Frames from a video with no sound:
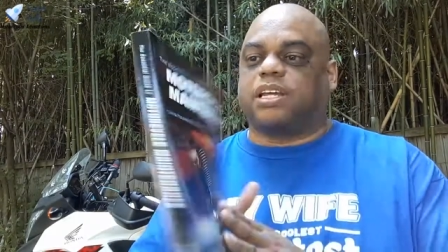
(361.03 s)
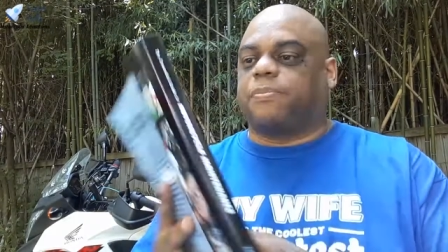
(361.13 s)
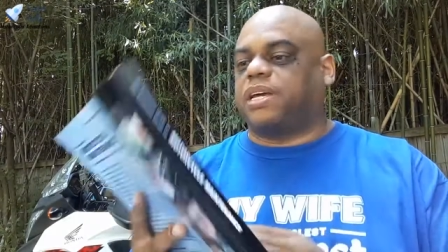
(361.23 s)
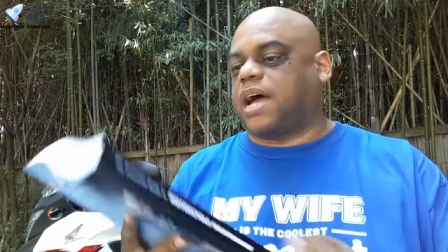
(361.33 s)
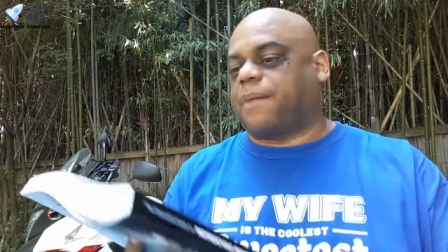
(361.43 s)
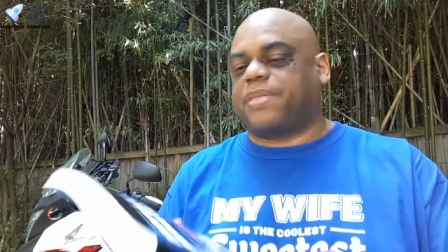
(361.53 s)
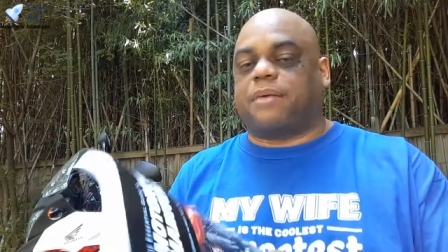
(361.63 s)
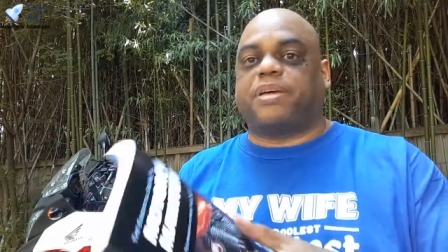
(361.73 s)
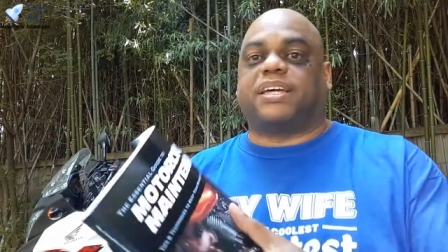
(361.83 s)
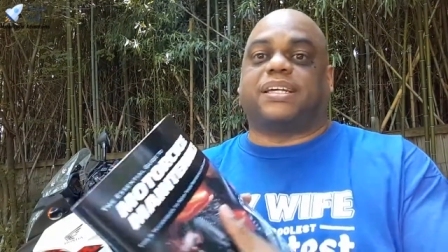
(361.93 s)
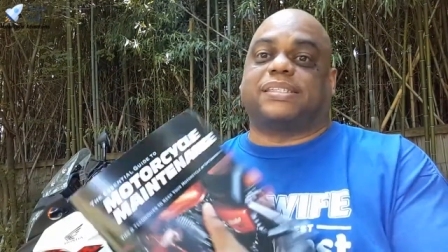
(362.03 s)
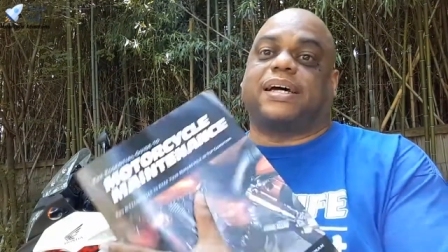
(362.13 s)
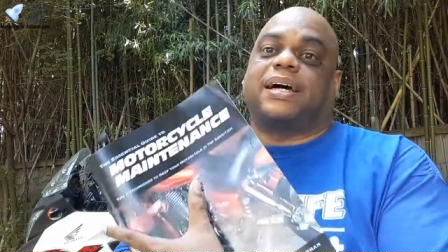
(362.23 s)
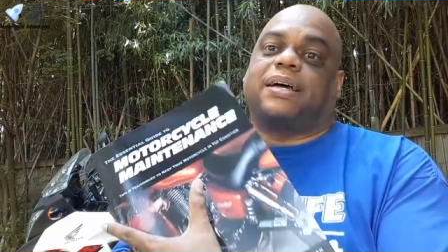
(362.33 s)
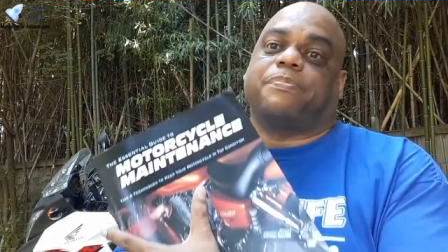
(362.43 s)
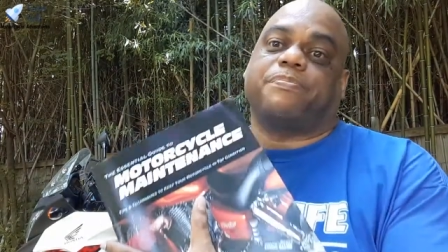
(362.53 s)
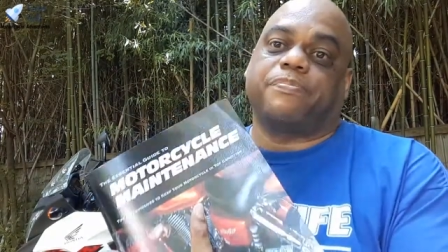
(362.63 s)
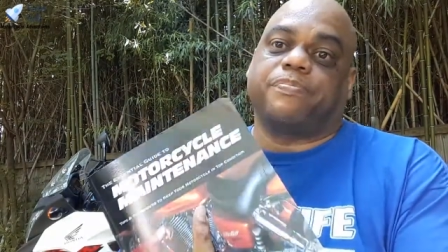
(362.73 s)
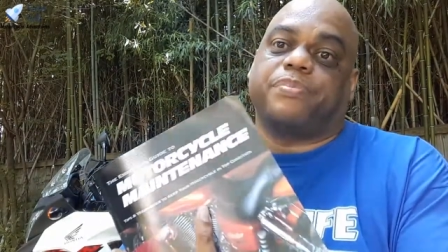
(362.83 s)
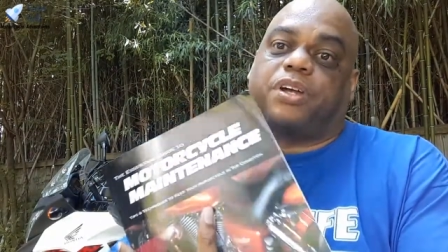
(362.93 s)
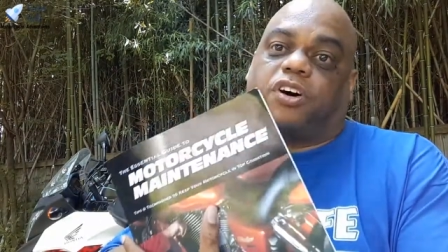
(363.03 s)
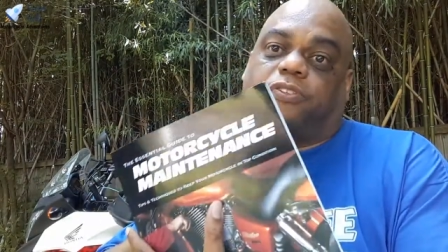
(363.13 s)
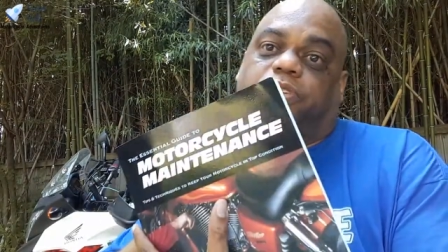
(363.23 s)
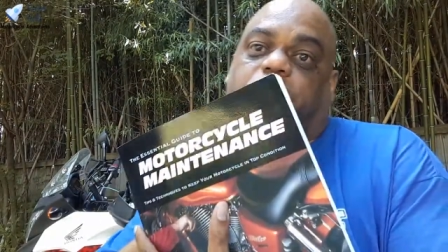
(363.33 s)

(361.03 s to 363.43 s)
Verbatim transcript: I mean, I'm not making a dime off of you